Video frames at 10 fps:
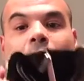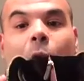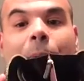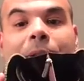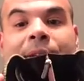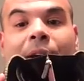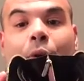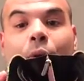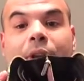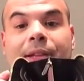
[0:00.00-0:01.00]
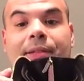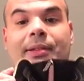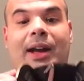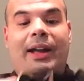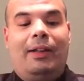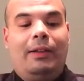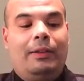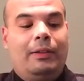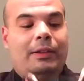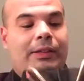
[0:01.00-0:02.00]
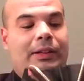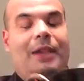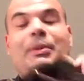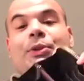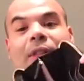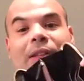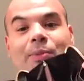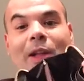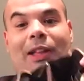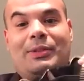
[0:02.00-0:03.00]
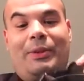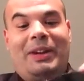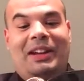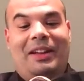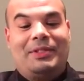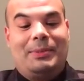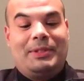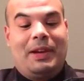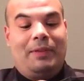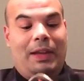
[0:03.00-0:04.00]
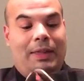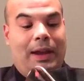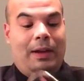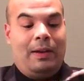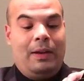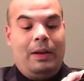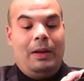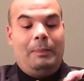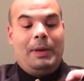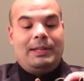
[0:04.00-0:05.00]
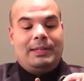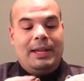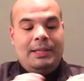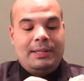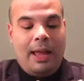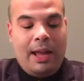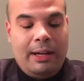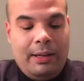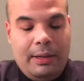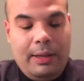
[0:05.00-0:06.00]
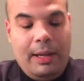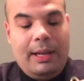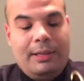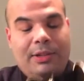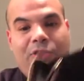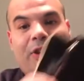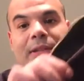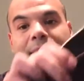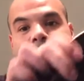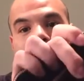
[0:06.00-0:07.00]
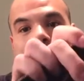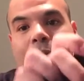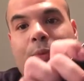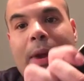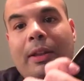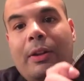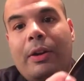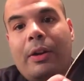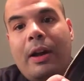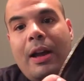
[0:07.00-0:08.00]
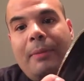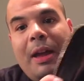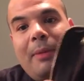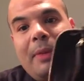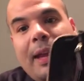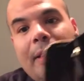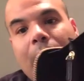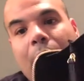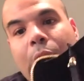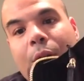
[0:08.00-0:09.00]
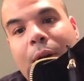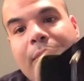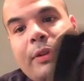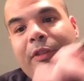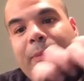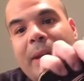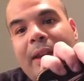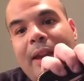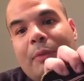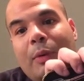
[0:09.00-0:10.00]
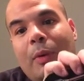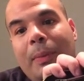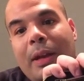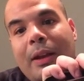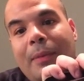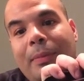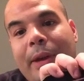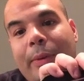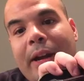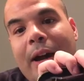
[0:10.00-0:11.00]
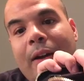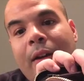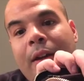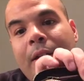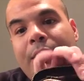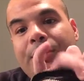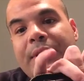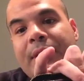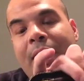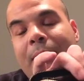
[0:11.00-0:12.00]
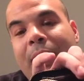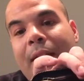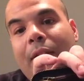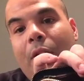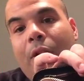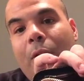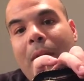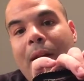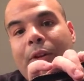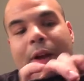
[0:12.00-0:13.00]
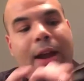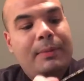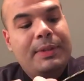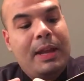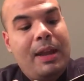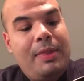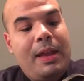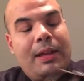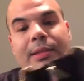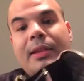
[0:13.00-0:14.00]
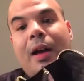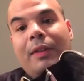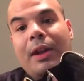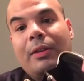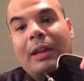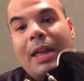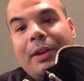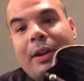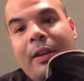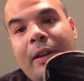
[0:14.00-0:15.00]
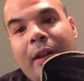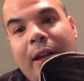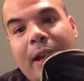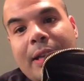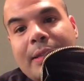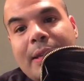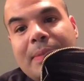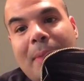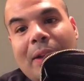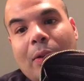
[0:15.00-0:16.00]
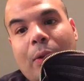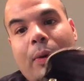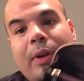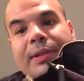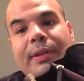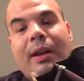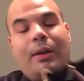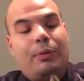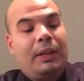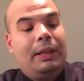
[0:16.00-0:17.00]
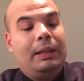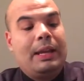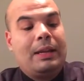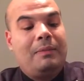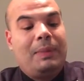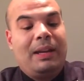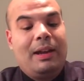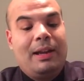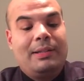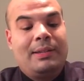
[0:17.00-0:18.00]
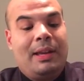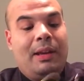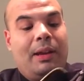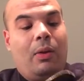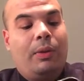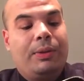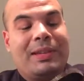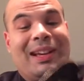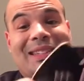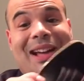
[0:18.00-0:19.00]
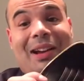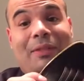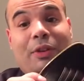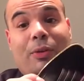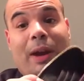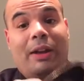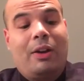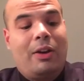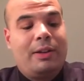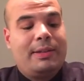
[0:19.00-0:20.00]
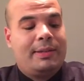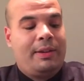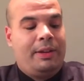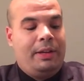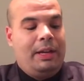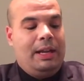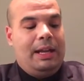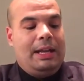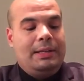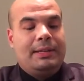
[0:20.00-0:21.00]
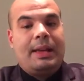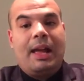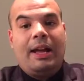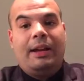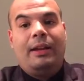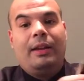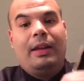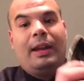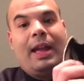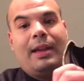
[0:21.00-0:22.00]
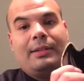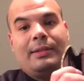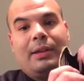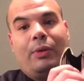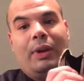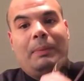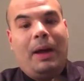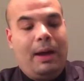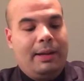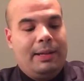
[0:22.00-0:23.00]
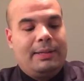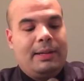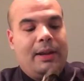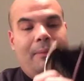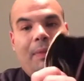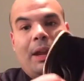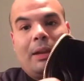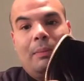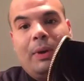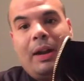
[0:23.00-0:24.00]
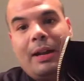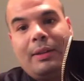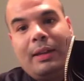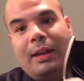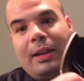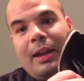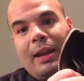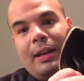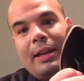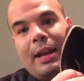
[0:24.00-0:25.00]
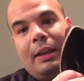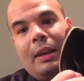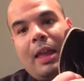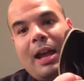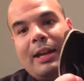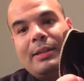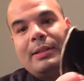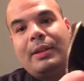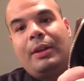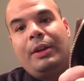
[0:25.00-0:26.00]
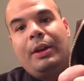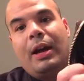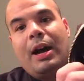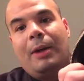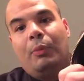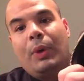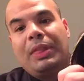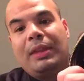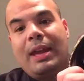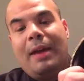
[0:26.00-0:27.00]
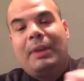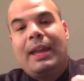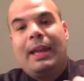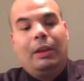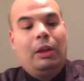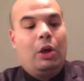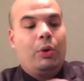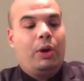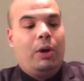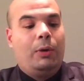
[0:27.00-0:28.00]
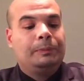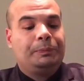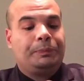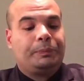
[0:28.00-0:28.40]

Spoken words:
Opens accordion style. I'm using this wallet, so it might have some stuff in there. But inside, it's just the regular MK logo. I don't know if my camera will pick it up. There we go. So it's the MK logo monogrammed, and then Saffiano leather. And it says Michael Kors. I really like it because it holds a ton of credit cards. Inside, it has the coin pocket that I can put anything in. And again, lined with the MK logo.